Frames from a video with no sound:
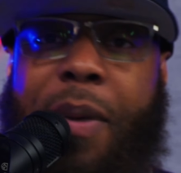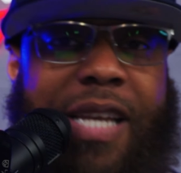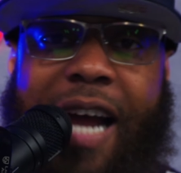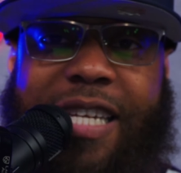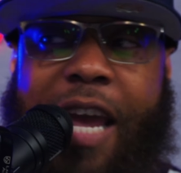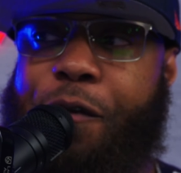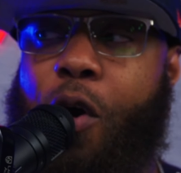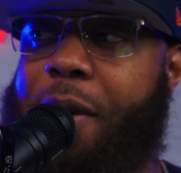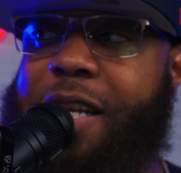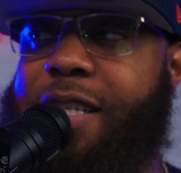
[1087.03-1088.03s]
But Dante
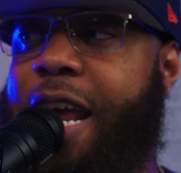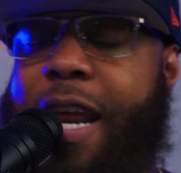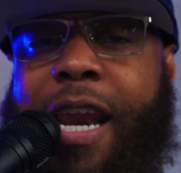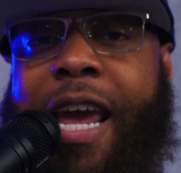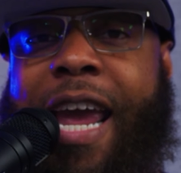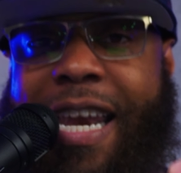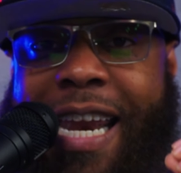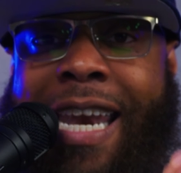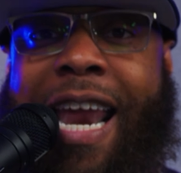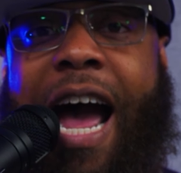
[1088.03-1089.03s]
Foreman has said it. He
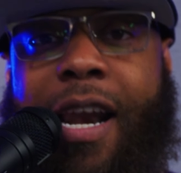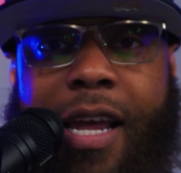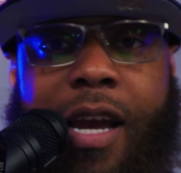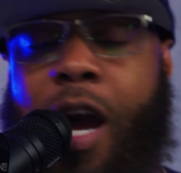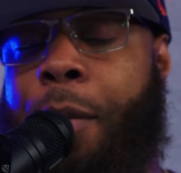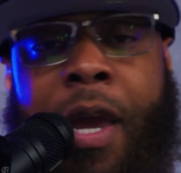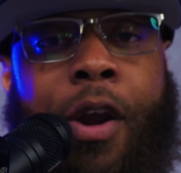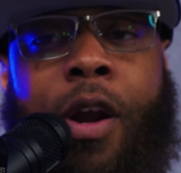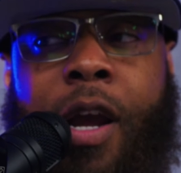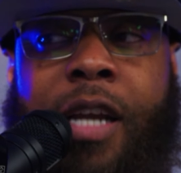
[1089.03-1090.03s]
did not come
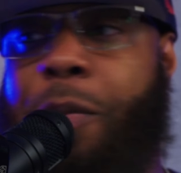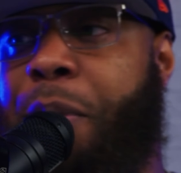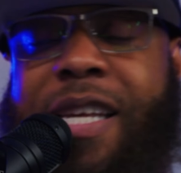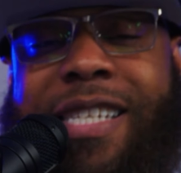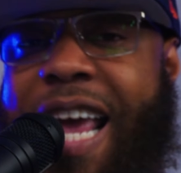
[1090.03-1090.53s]
here to be